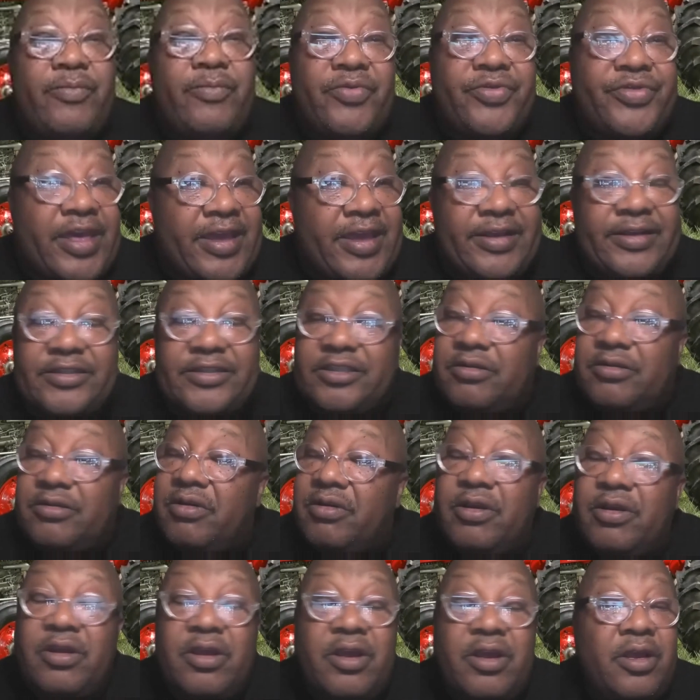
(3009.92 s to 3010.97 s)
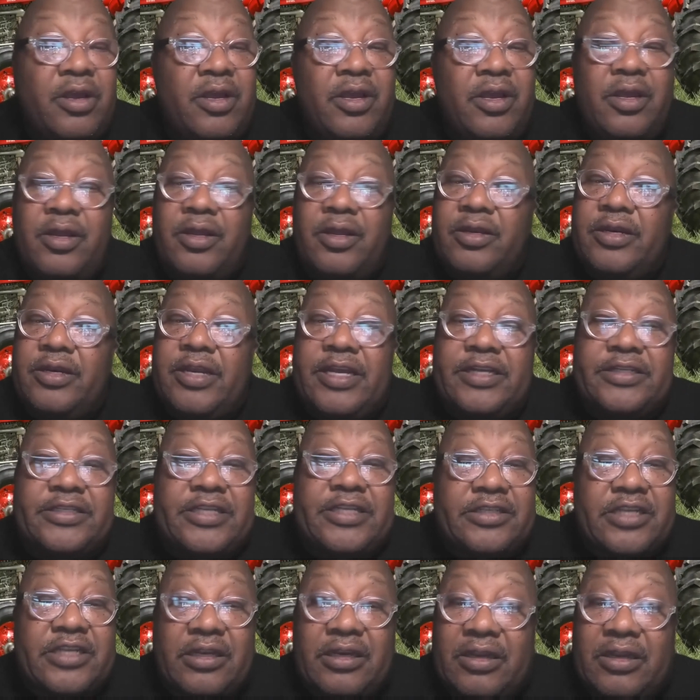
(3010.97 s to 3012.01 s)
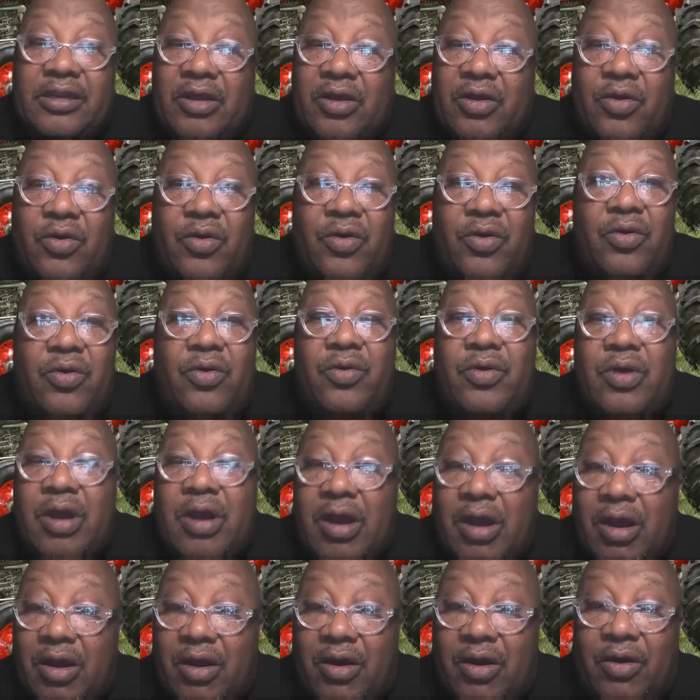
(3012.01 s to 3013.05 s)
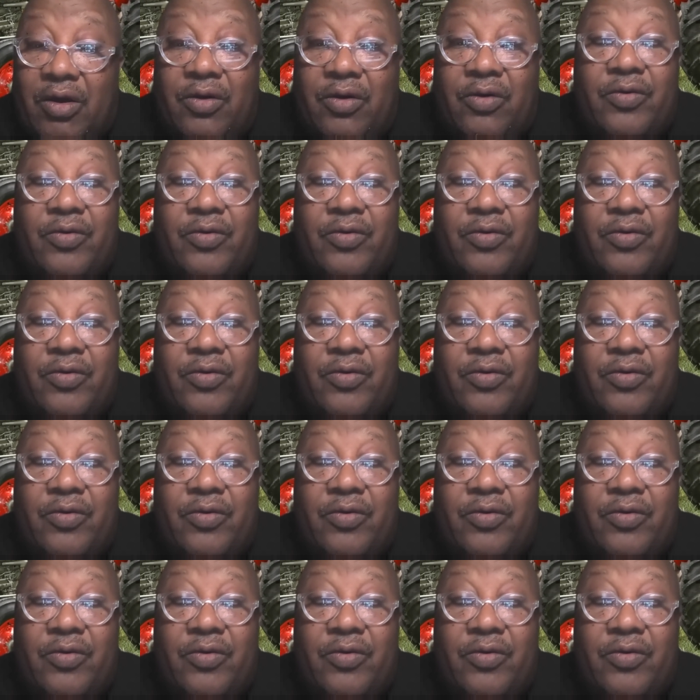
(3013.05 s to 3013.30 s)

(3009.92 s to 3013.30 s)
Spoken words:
things. This is a long haul.